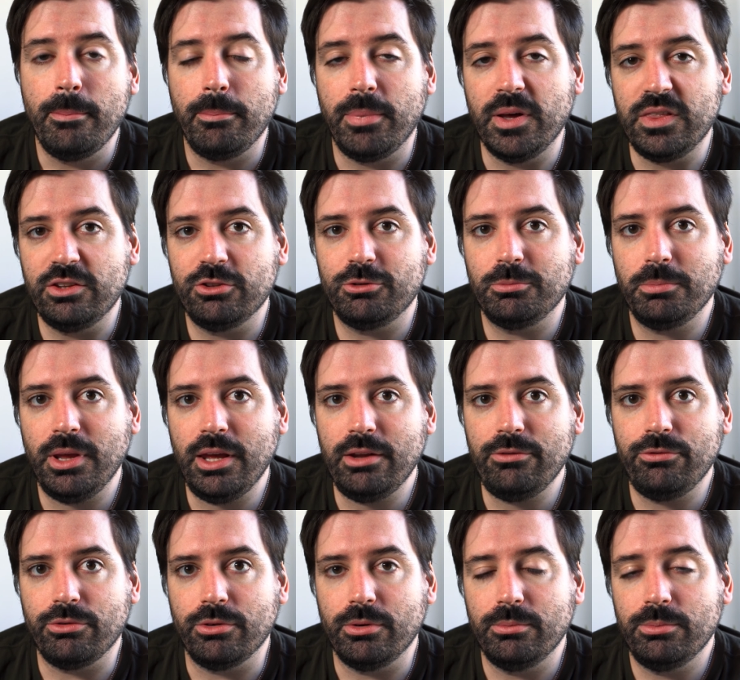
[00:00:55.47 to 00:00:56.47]
But this
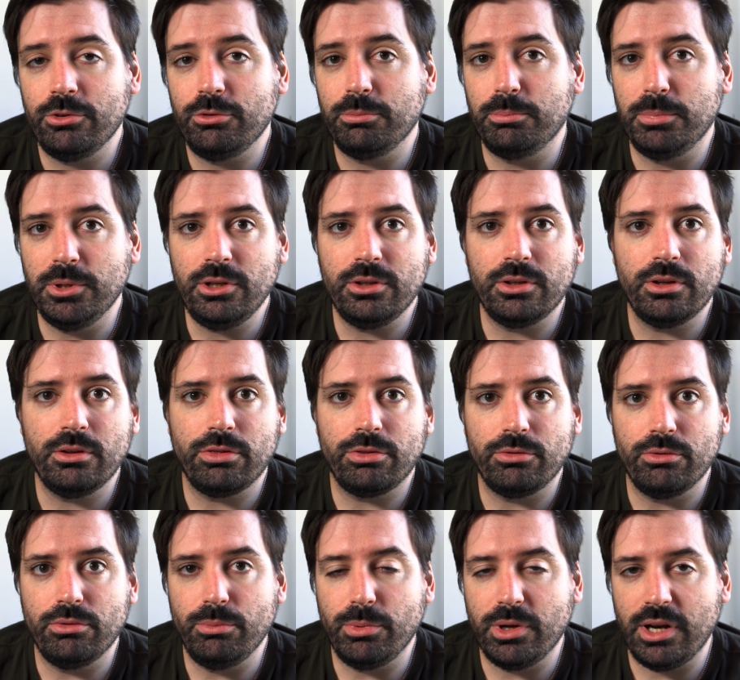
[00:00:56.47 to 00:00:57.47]
platform just billed it
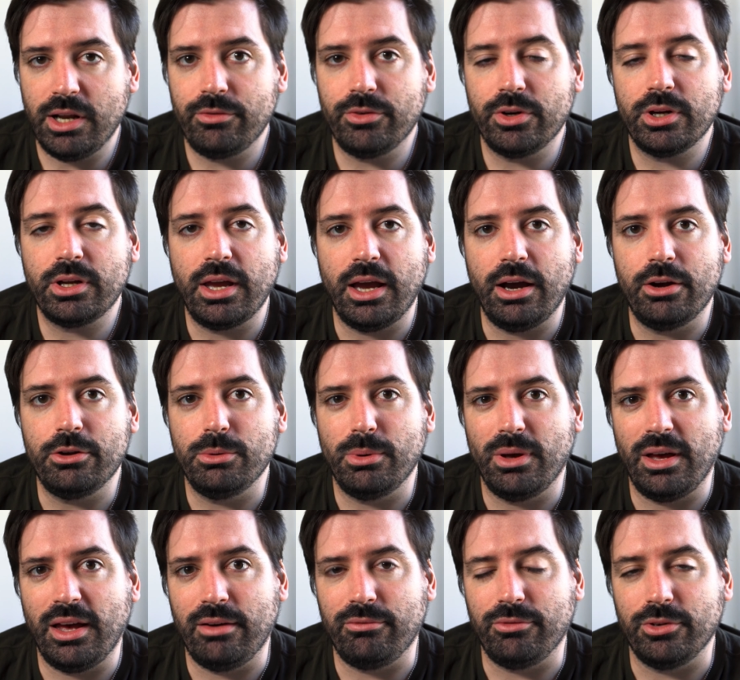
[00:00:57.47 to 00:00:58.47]
through whatever account you
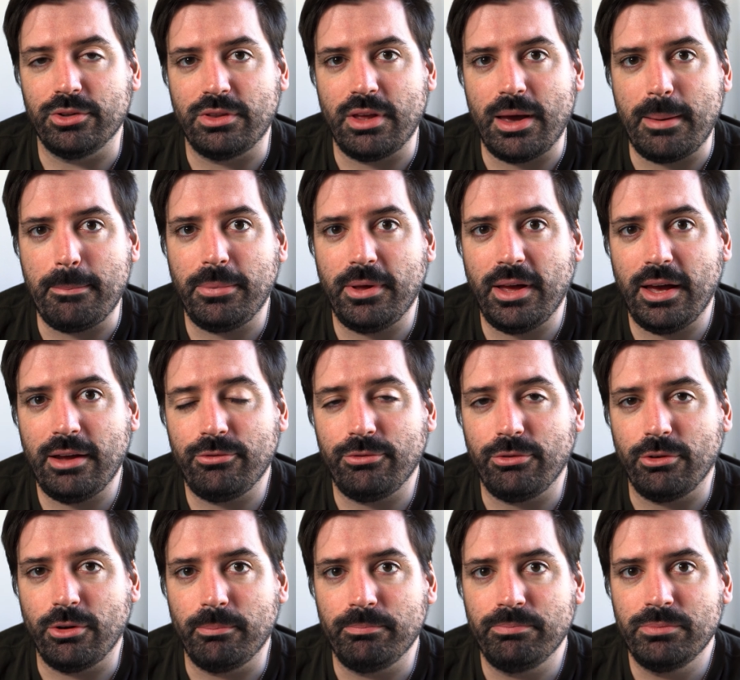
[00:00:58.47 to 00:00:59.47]
have with that
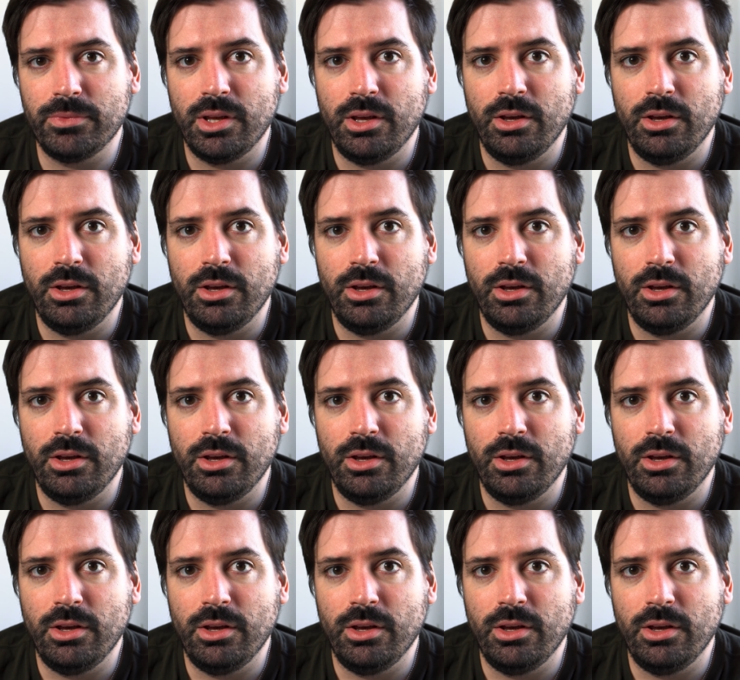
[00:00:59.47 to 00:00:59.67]
platform.